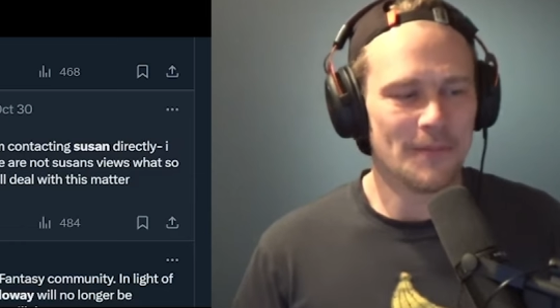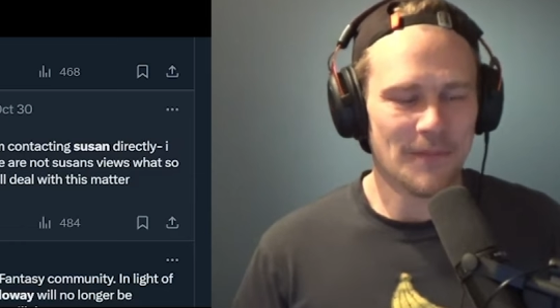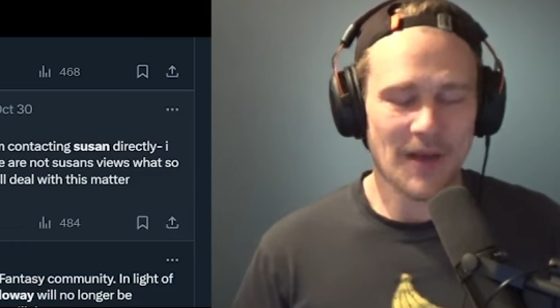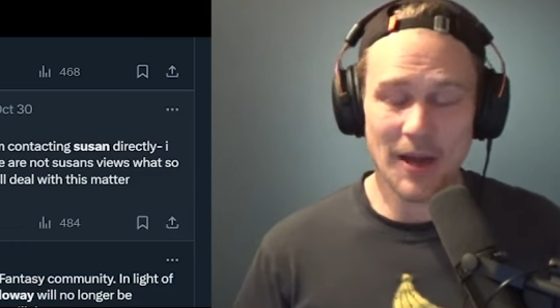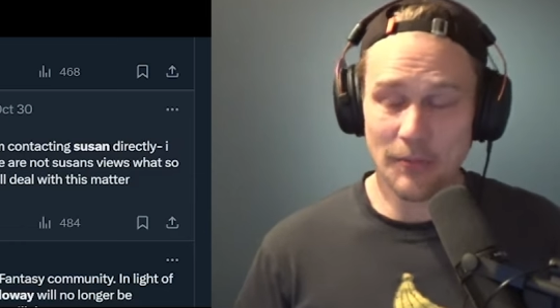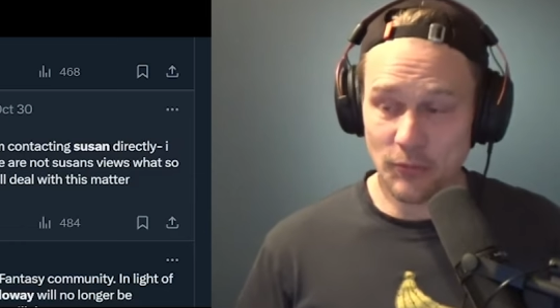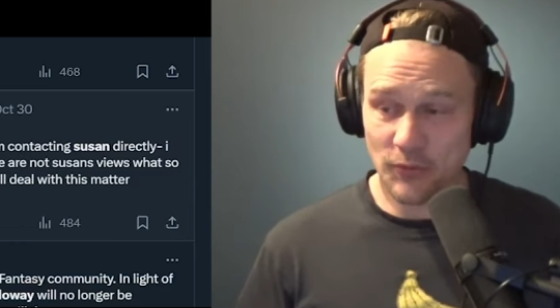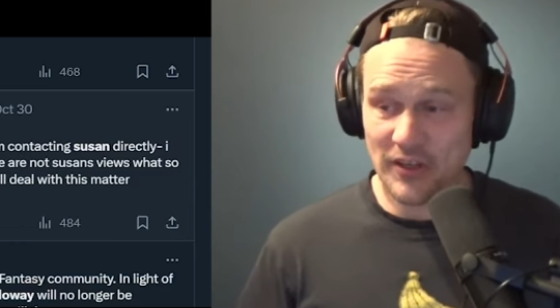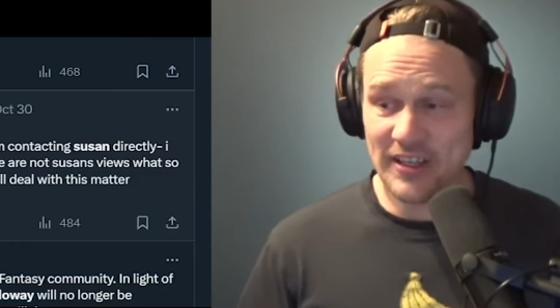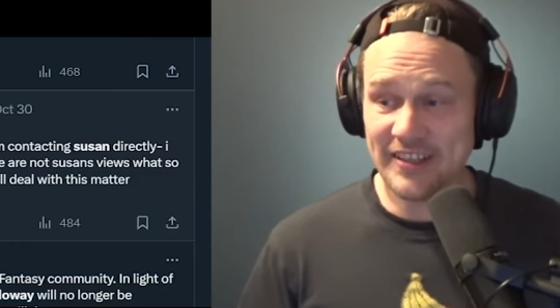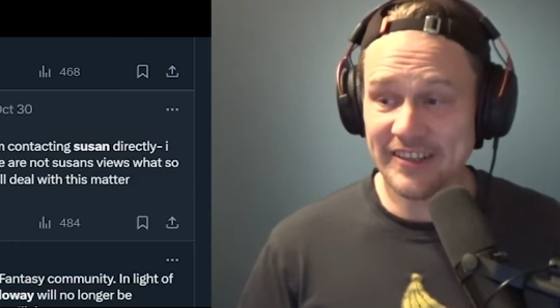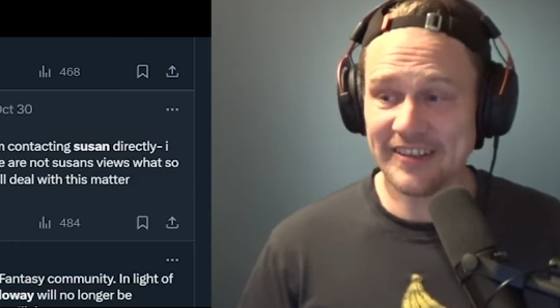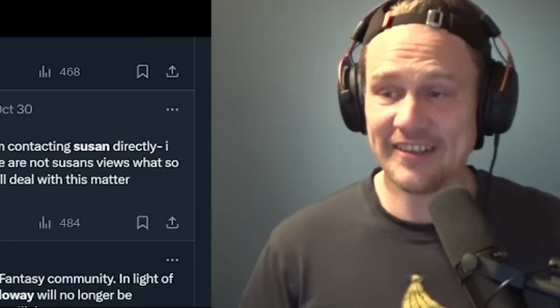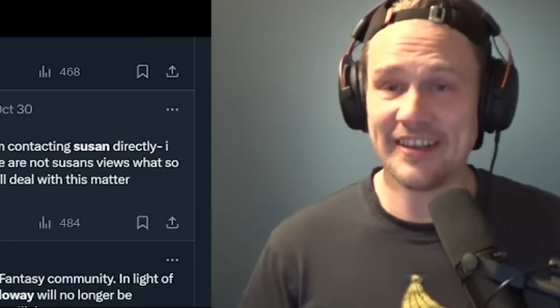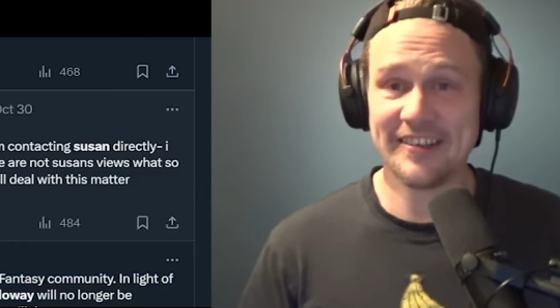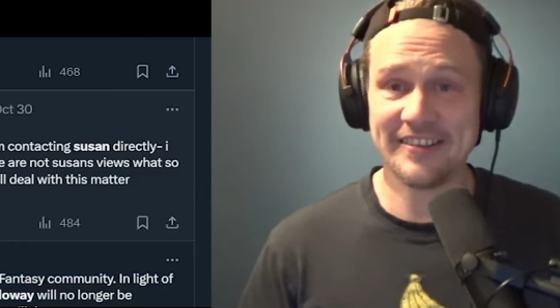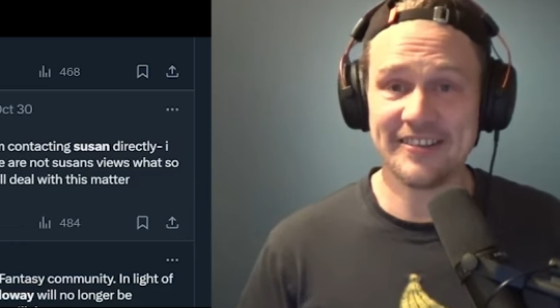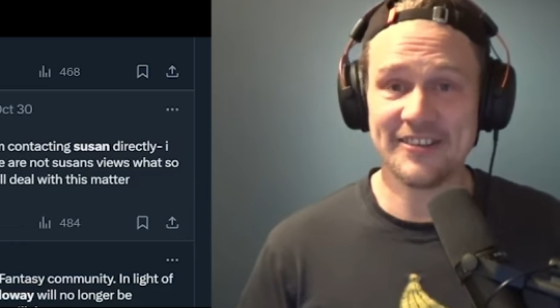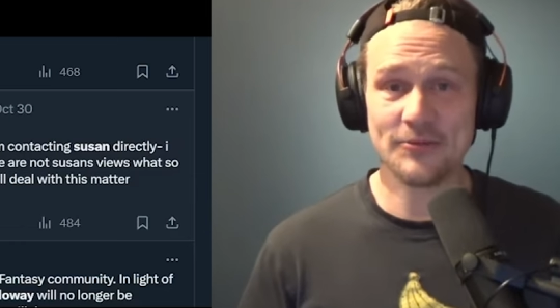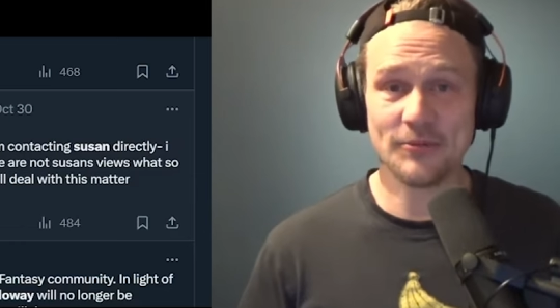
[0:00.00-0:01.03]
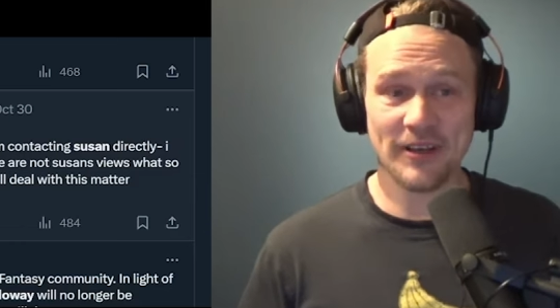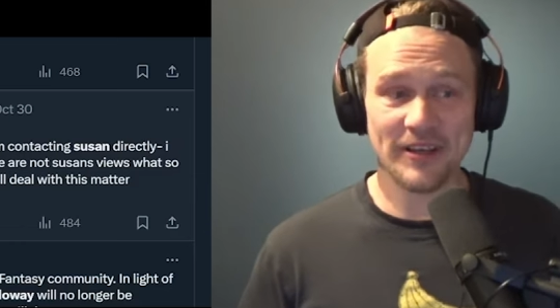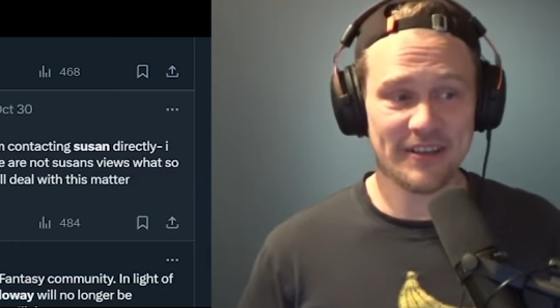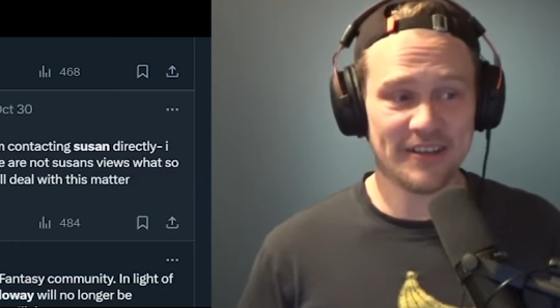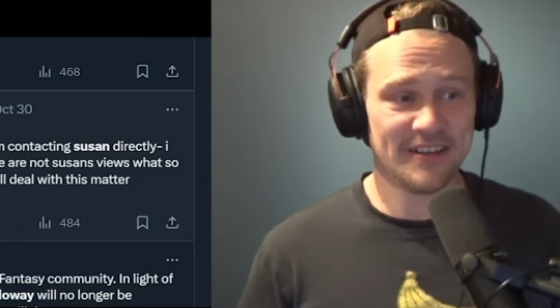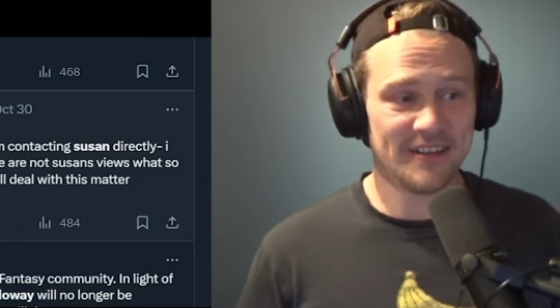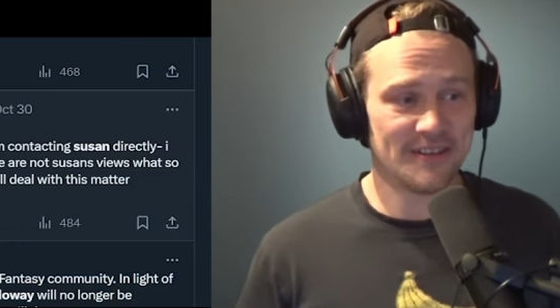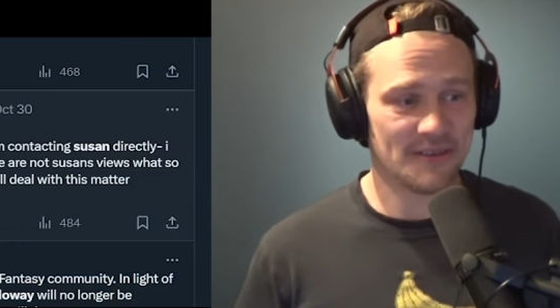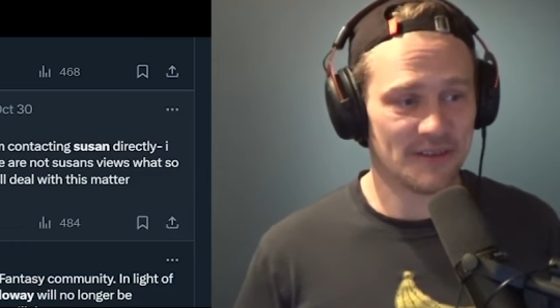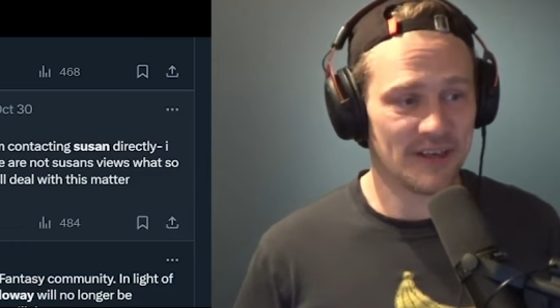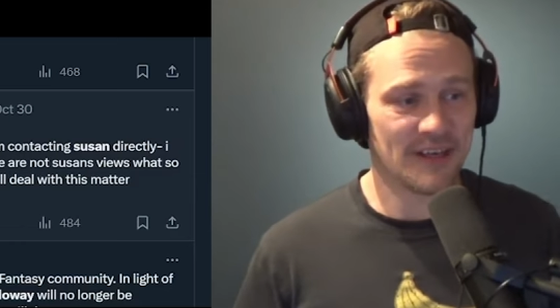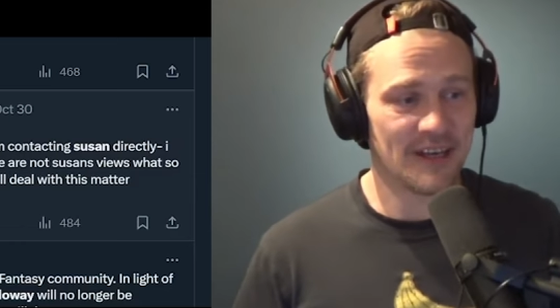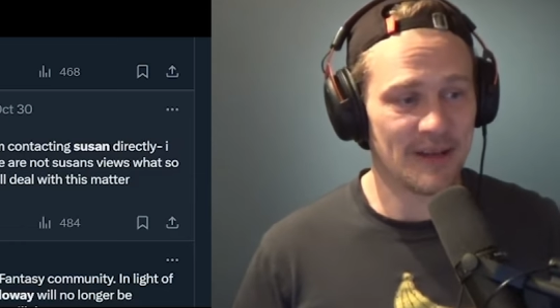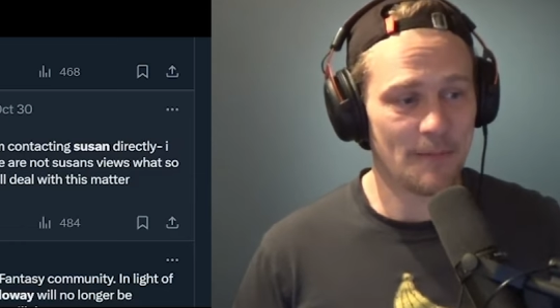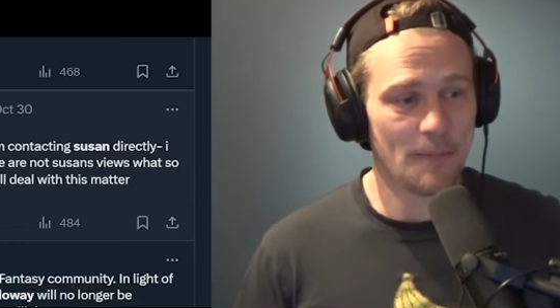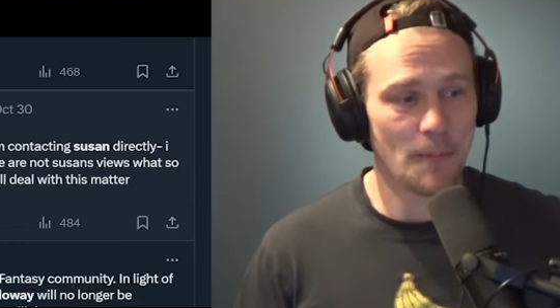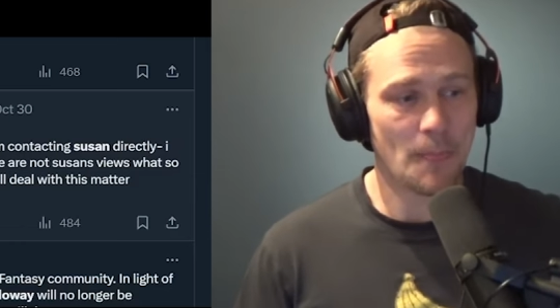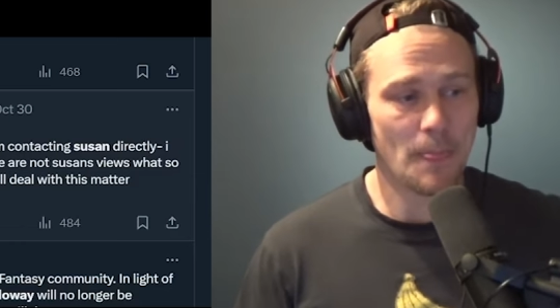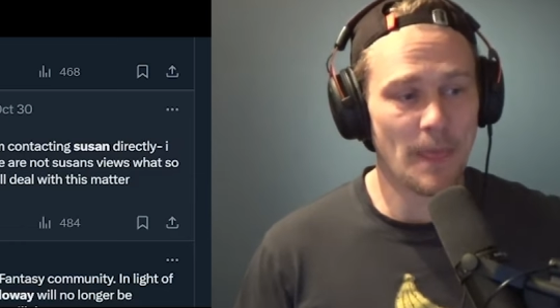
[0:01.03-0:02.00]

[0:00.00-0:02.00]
I'm reading it as it's written here, okay?